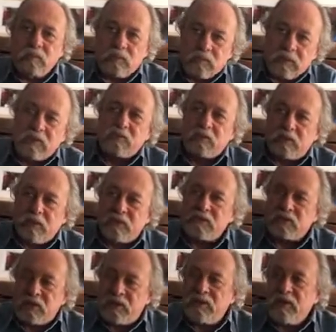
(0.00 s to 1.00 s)
Well, that's what they
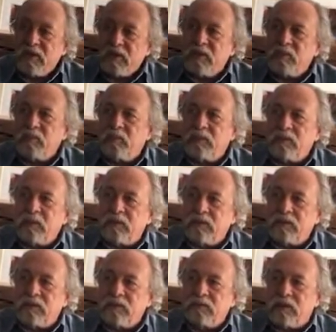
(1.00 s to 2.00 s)
say. But
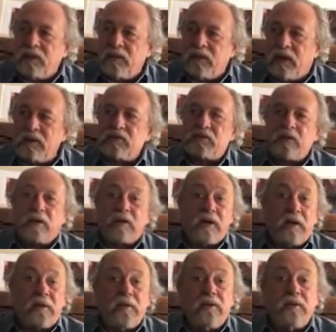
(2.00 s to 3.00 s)
I started
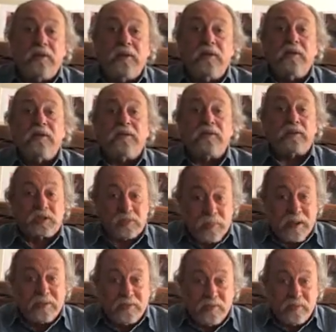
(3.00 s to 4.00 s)
out in the
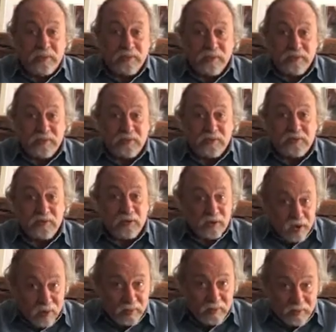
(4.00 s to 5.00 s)
schmata business, or the
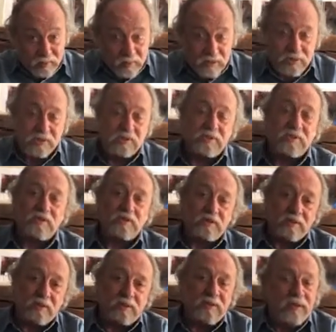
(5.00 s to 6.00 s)
garment business,
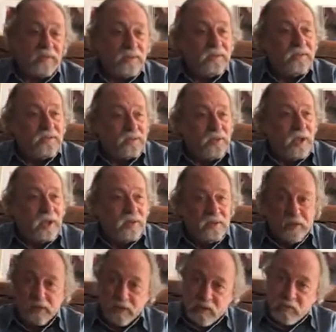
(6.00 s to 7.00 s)
as the
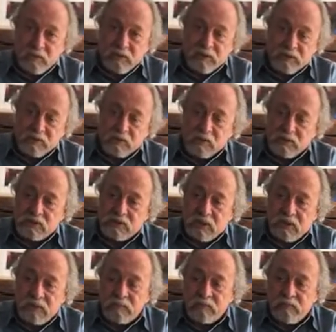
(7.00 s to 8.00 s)
non-Yiddish speakers would
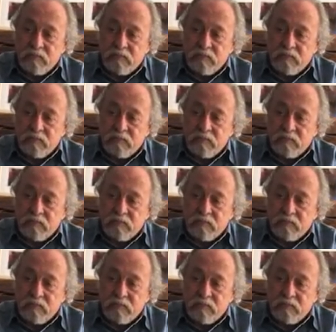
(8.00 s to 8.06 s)
say.